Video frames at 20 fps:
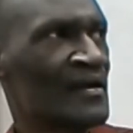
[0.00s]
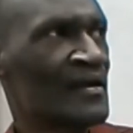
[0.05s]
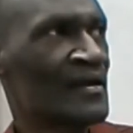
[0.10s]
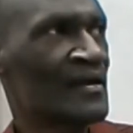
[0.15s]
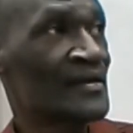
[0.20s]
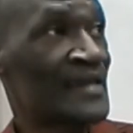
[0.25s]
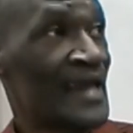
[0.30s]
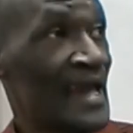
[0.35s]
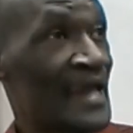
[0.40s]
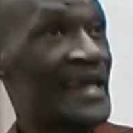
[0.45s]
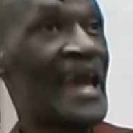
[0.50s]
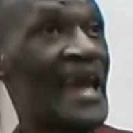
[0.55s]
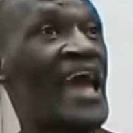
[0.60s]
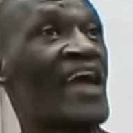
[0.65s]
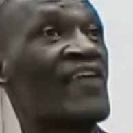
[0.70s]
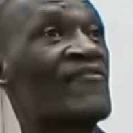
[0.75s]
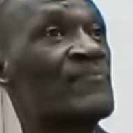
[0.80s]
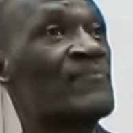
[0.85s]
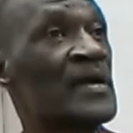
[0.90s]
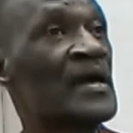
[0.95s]
they
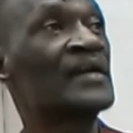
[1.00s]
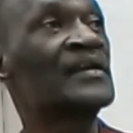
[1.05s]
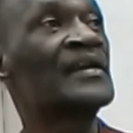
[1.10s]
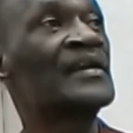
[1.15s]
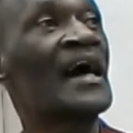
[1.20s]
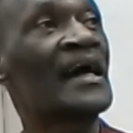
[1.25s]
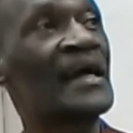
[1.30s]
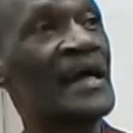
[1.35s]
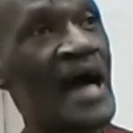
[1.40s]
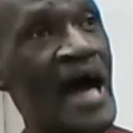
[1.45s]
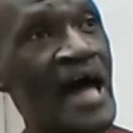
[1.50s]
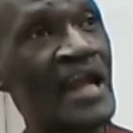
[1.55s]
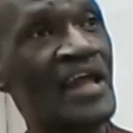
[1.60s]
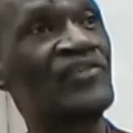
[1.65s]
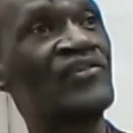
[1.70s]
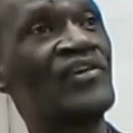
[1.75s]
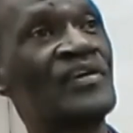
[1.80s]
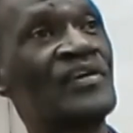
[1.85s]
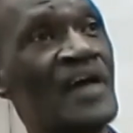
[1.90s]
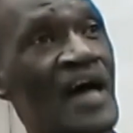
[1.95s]
gave me a Narcotics
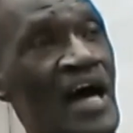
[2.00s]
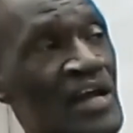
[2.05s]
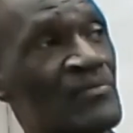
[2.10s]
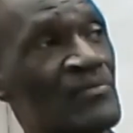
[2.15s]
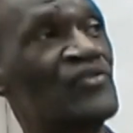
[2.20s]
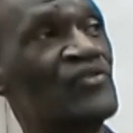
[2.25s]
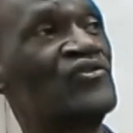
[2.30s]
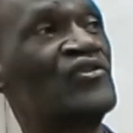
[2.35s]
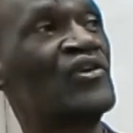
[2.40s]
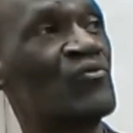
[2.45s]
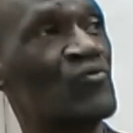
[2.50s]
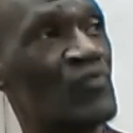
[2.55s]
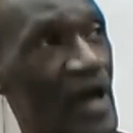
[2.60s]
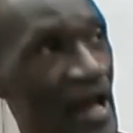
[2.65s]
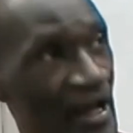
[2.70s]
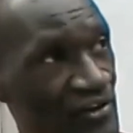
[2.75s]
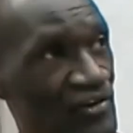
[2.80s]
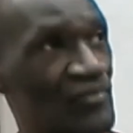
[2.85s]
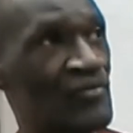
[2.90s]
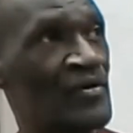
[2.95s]
Anonymous
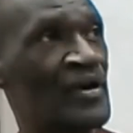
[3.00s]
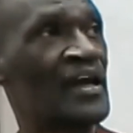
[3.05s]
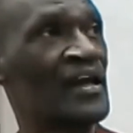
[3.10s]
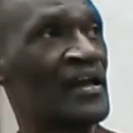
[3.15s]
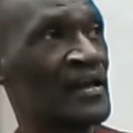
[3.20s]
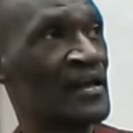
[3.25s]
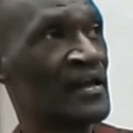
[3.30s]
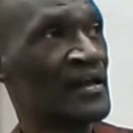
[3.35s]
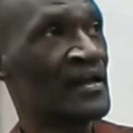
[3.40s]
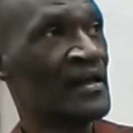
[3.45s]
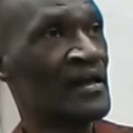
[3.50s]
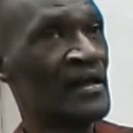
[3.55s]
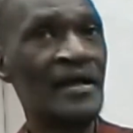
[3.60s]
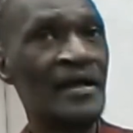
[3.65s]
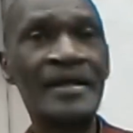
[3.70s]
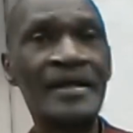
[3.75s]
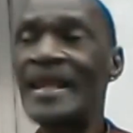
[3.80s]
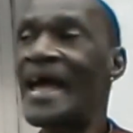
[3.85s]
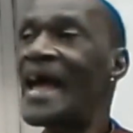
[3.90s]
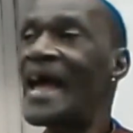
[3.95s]
directory.
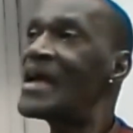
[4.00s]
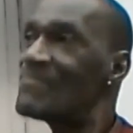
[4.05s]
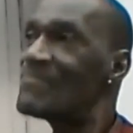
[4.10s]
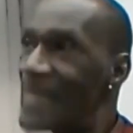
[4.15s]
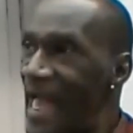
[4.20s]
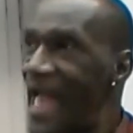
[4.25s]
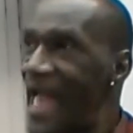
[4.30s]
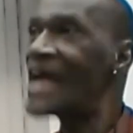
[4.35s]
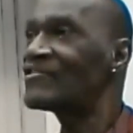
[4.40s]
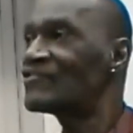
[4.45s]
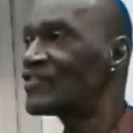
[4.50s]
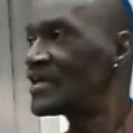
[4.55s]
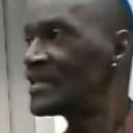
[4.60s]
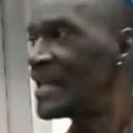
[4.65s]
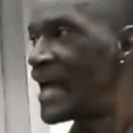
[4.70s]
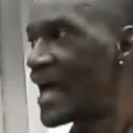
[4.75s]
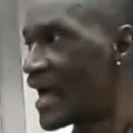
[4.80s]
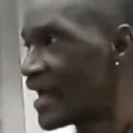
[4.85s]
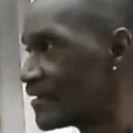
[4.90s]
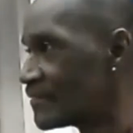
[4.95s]
Now imagine that.